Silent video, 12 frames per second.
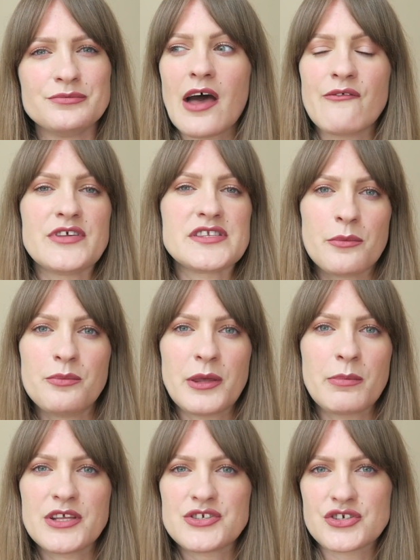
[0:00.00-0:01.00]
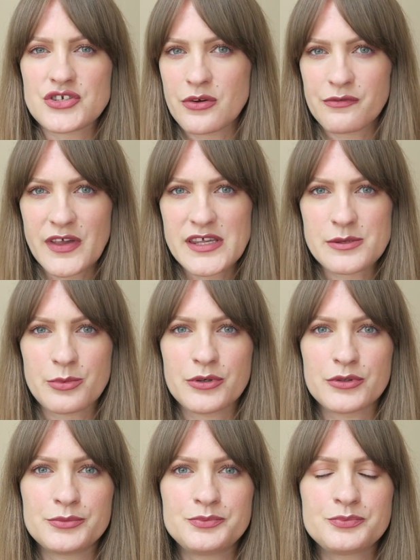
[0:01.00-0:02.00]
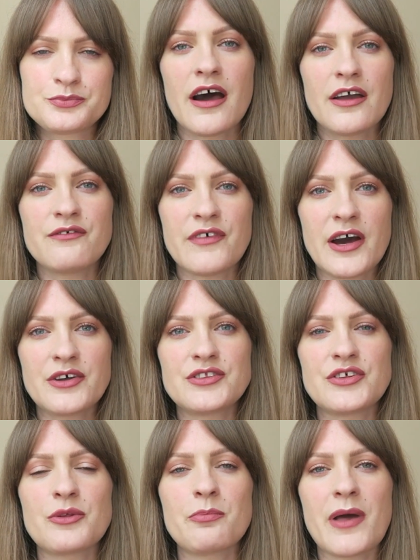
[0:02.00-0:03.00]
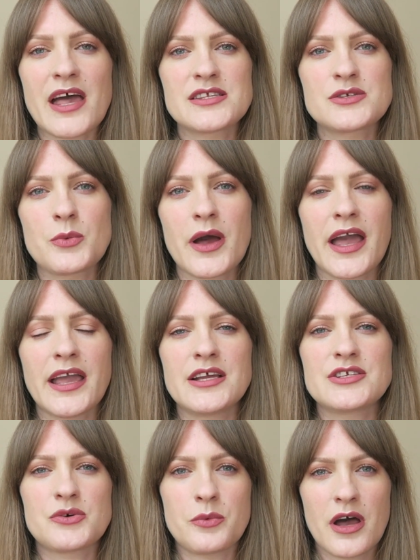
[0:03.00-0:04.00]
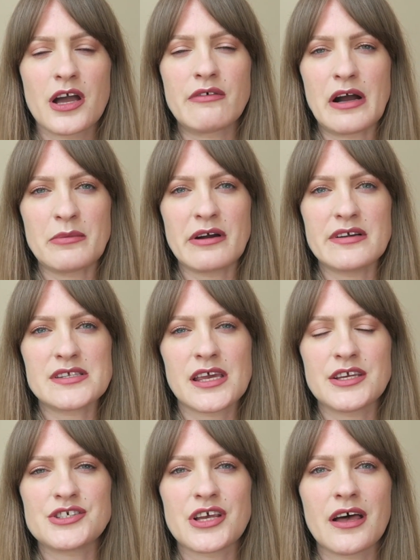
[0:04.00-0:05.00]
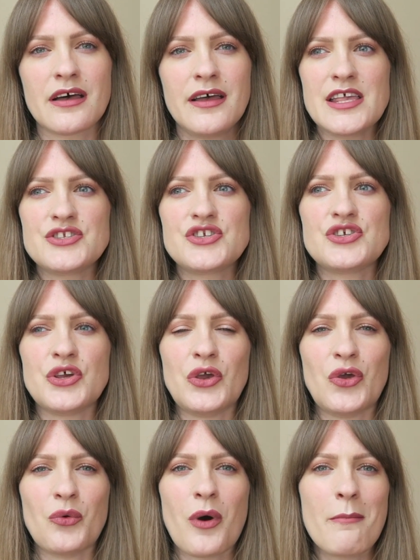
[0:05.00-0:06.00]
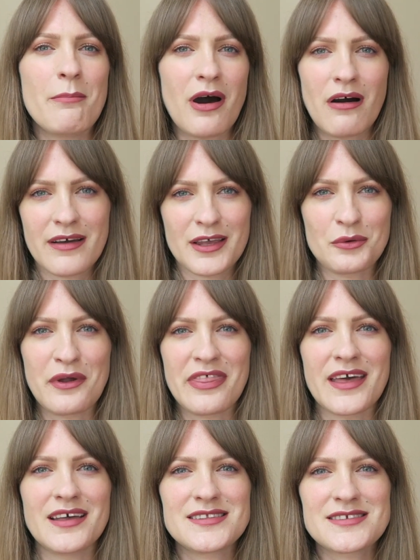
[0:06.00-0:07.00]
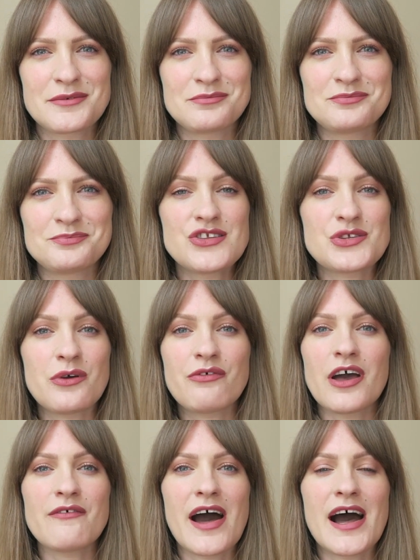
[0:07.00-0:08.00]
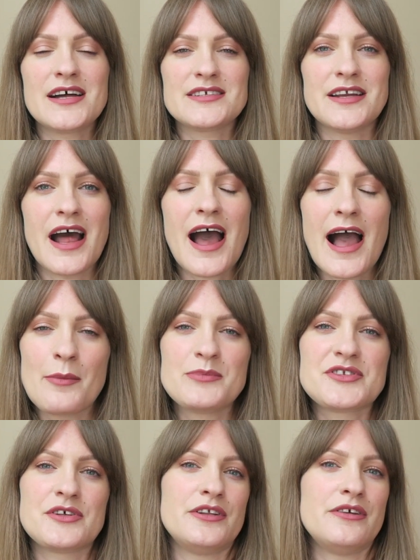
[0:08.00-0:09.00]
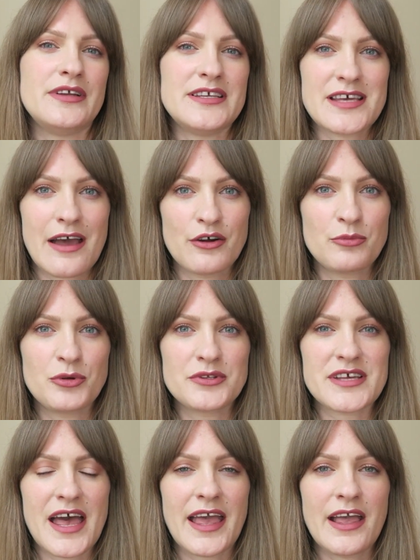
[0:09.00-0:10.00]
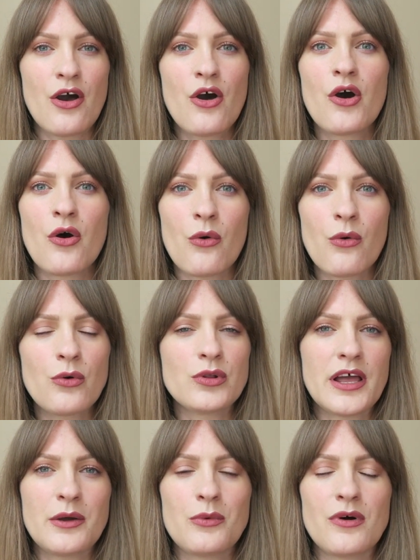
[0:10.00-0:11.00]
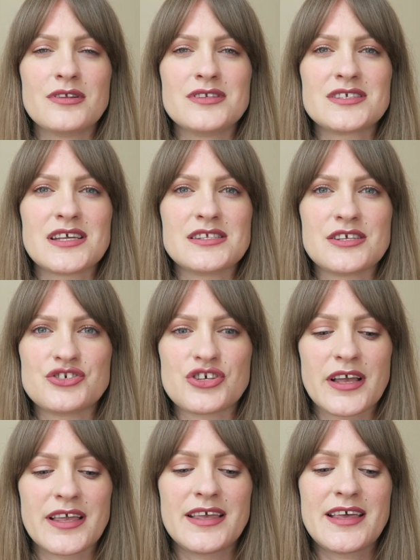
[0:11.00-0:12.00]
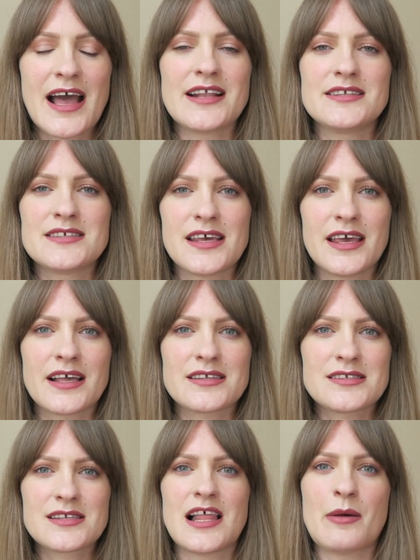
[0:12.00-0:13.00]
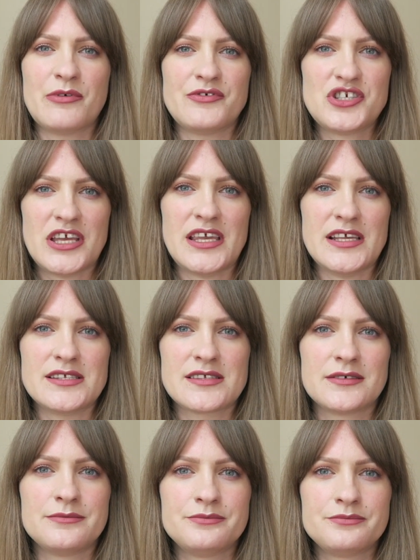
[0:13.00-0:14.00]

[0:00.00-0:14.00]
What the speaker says: And for some people, it's just not feasible. I found that the best way to work around my rosacea is to bargain with it. So if I've had an absolutely terrible day, all I want is a gigantic slab of cheese